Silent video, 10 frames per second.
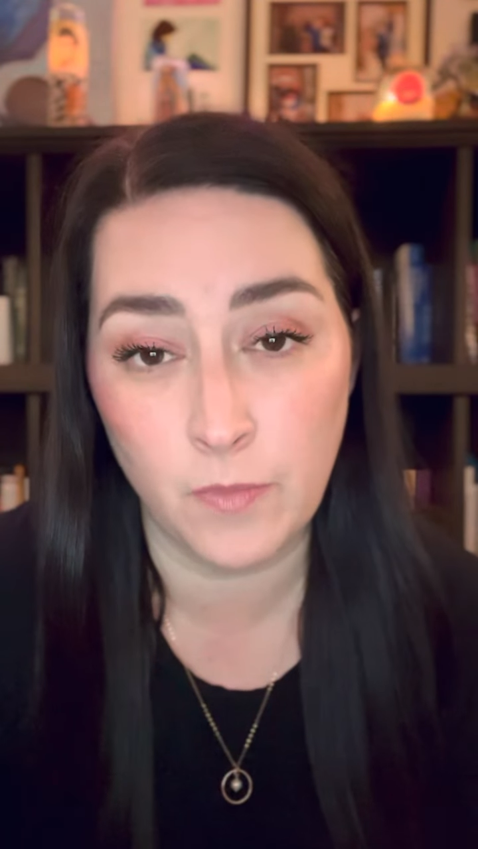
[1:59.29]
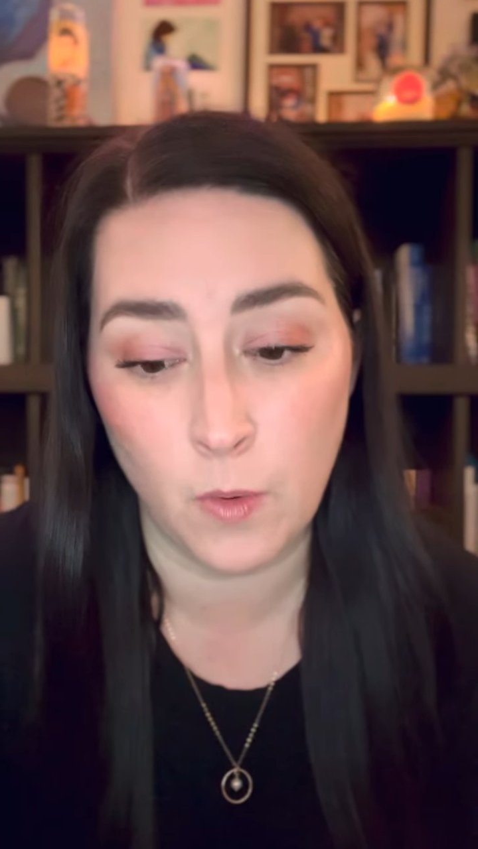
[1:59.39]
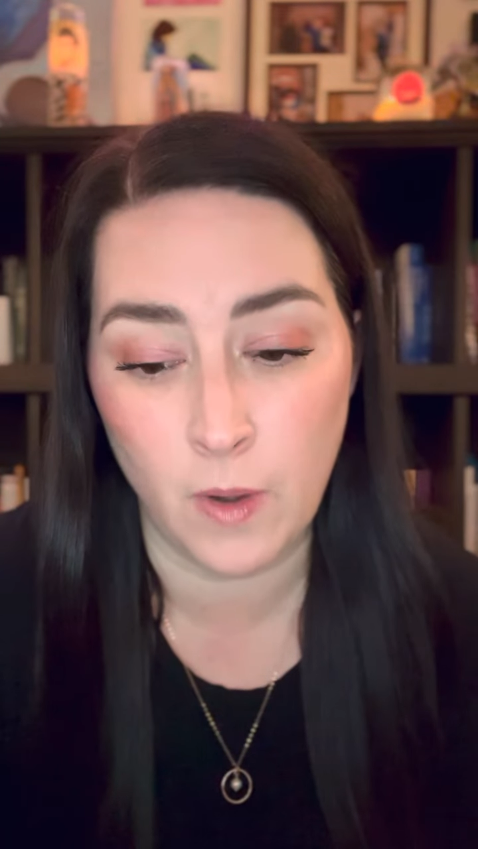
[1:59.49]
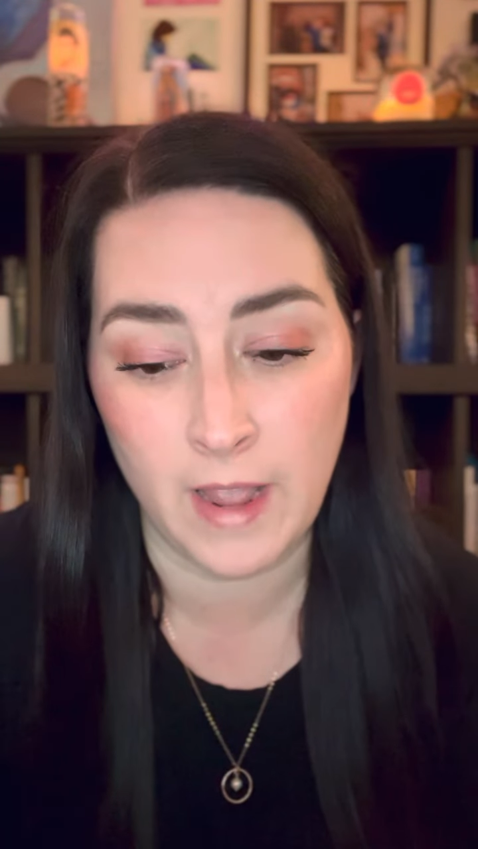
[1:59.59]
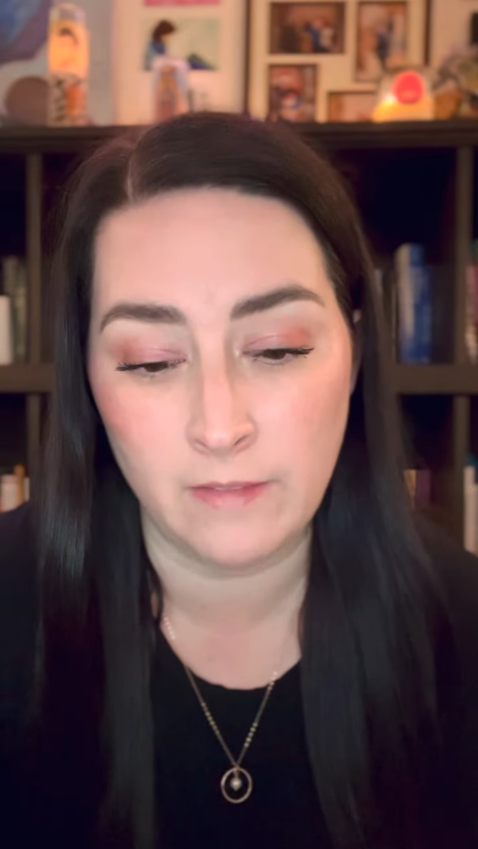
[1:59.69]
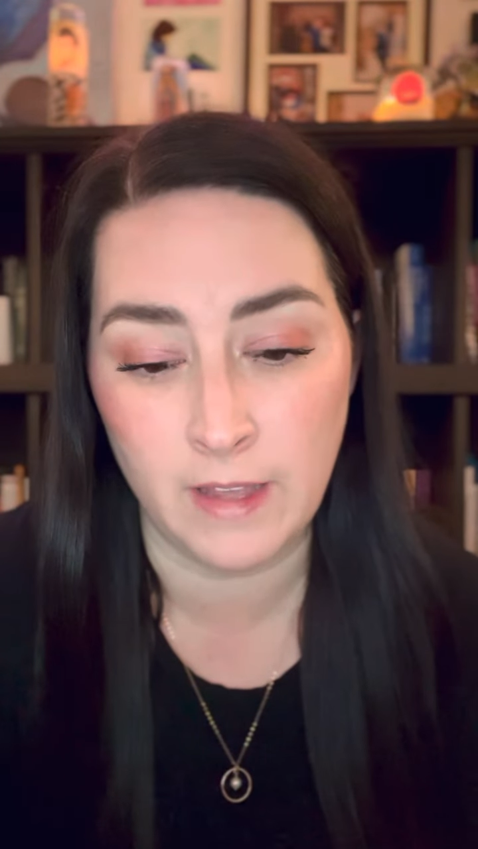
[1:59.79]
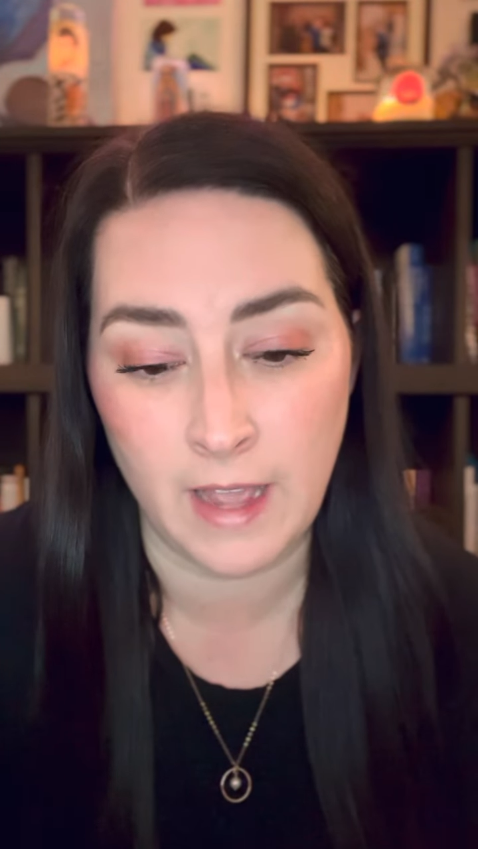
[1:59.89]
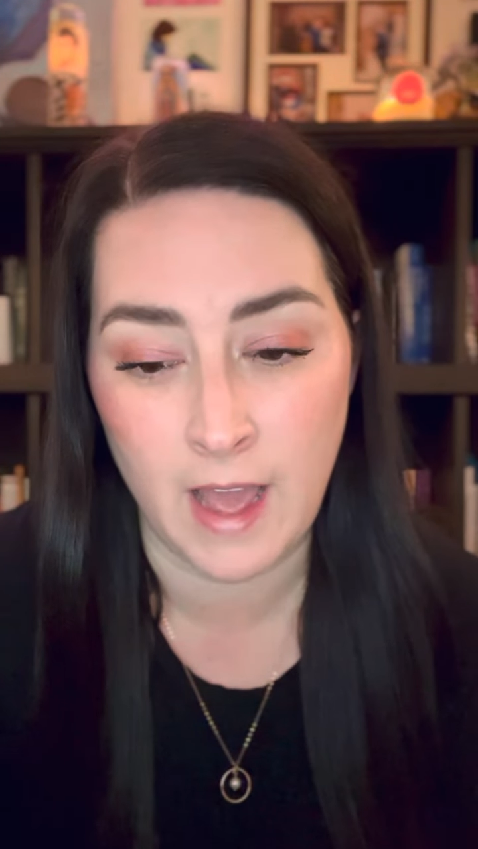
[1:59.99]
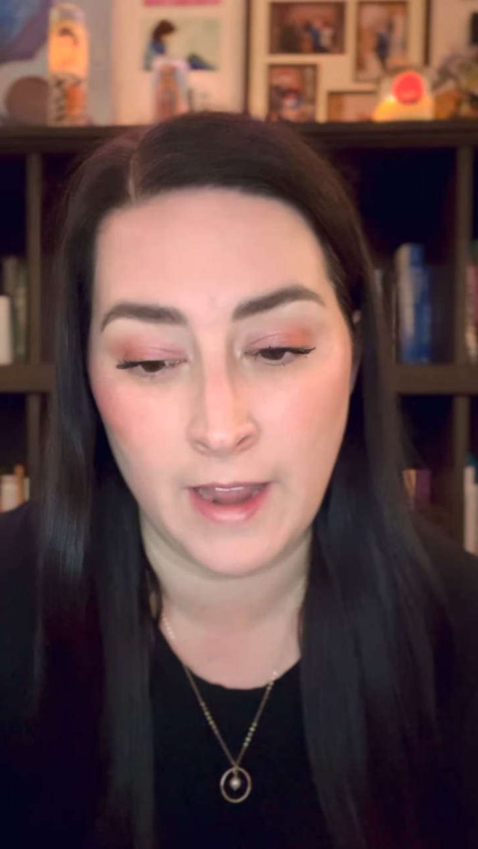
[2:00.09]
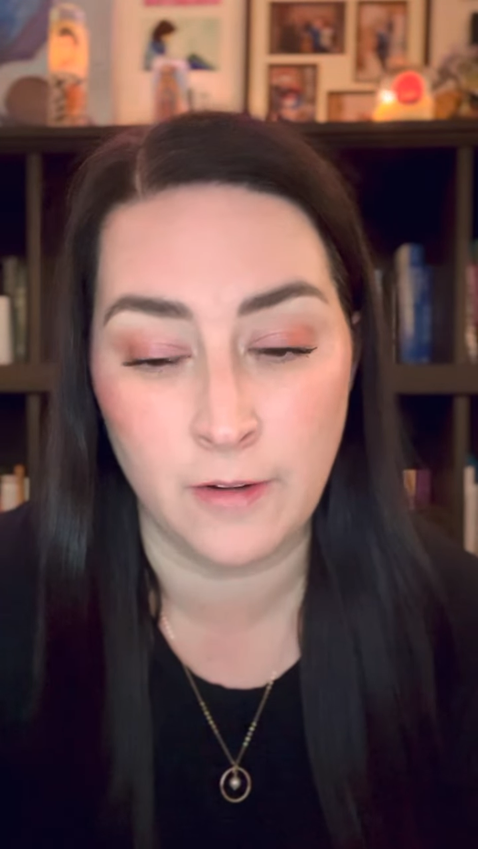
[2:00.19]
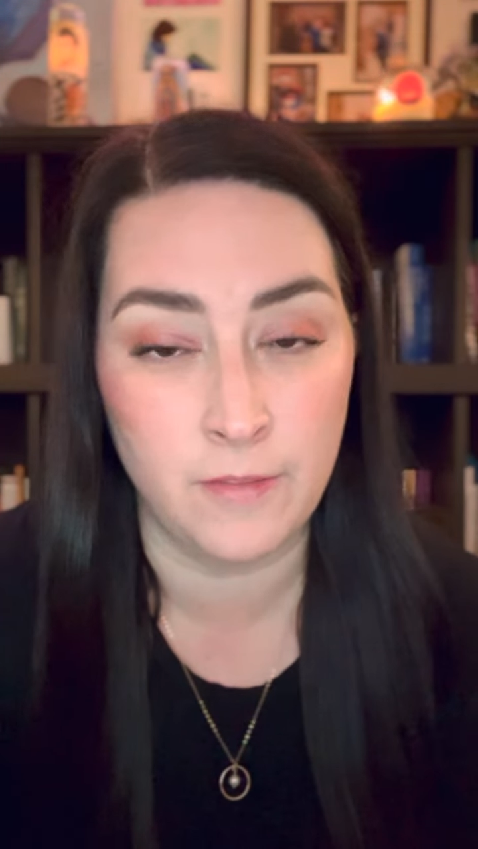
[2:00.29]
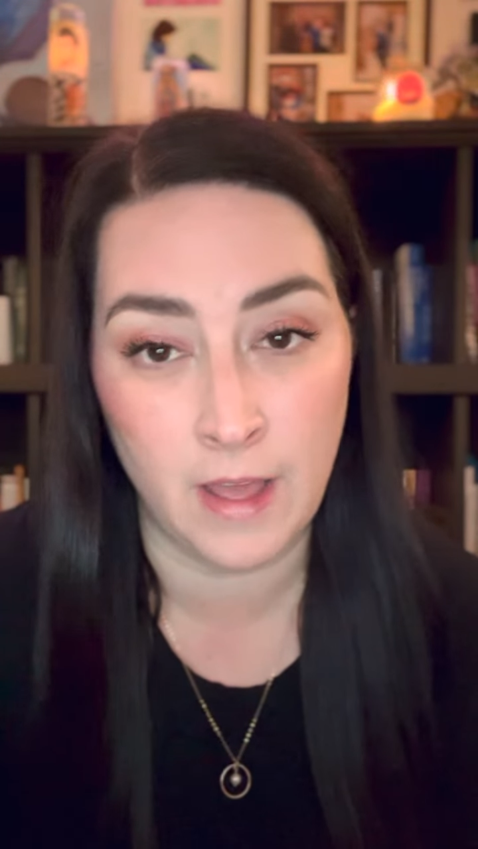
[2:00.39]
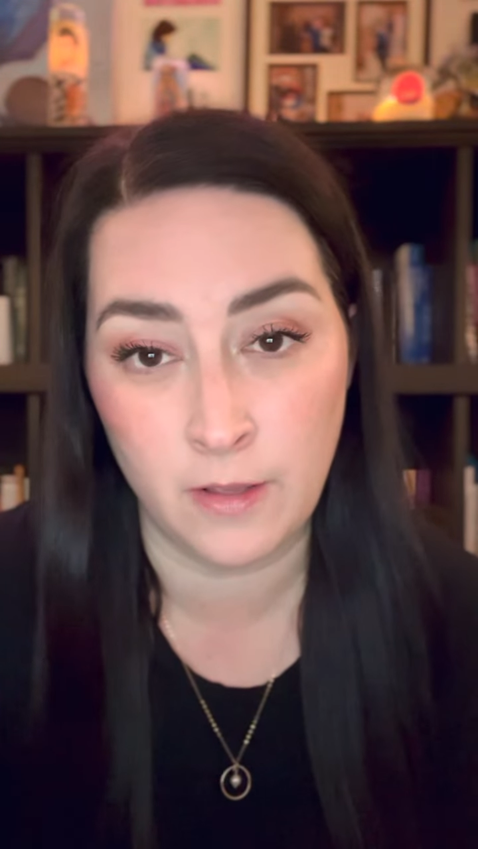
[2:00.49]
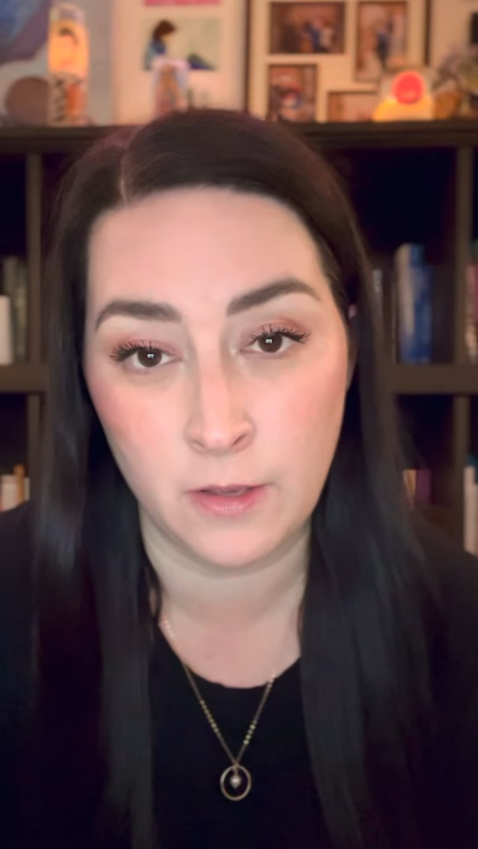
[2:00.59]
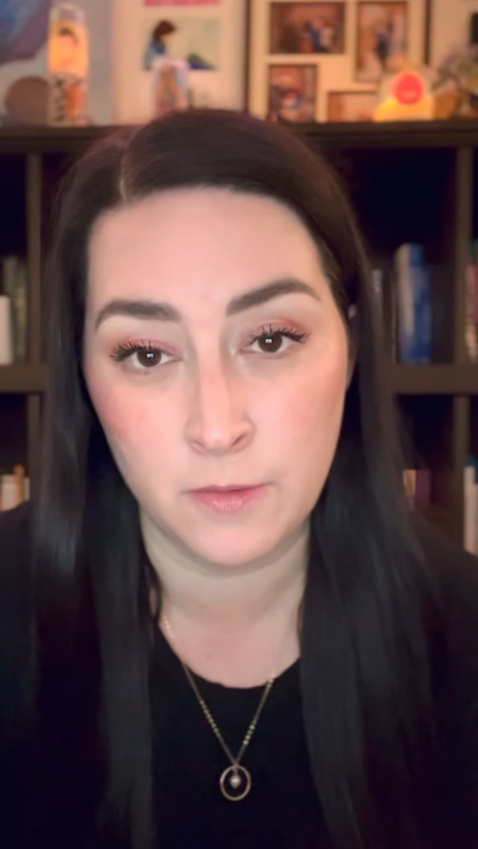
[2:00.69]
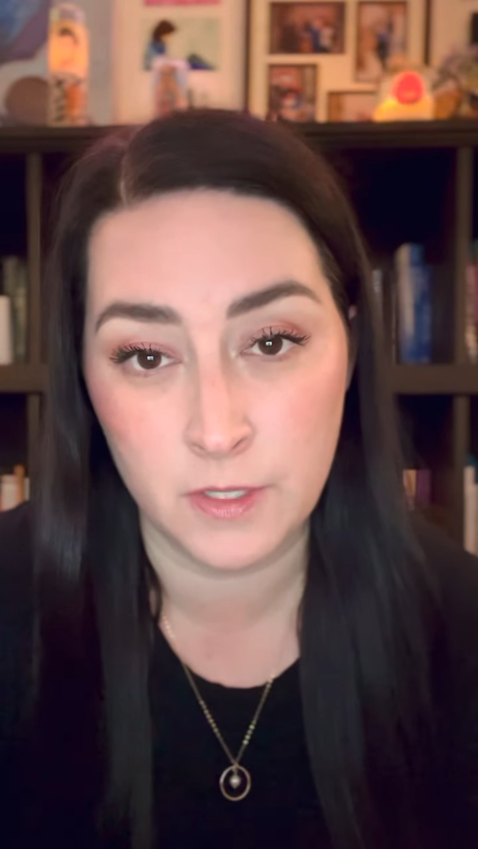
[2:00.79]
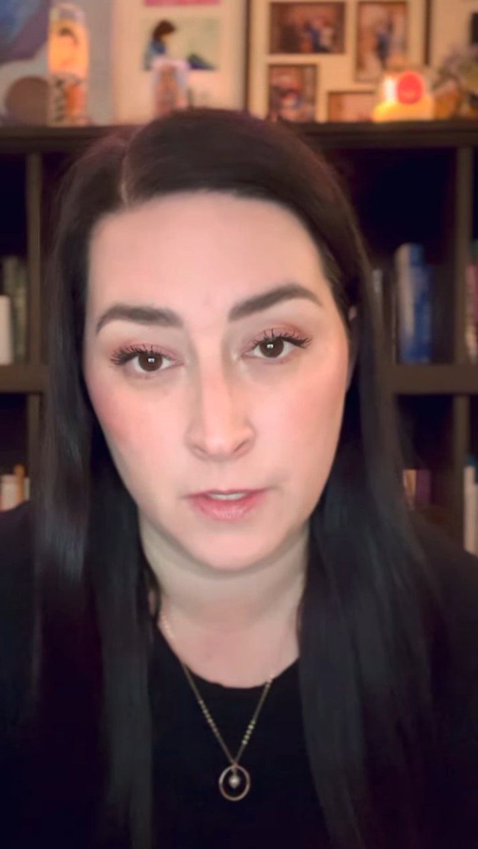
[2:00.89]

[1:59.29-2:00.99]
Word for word: or have like a higher value to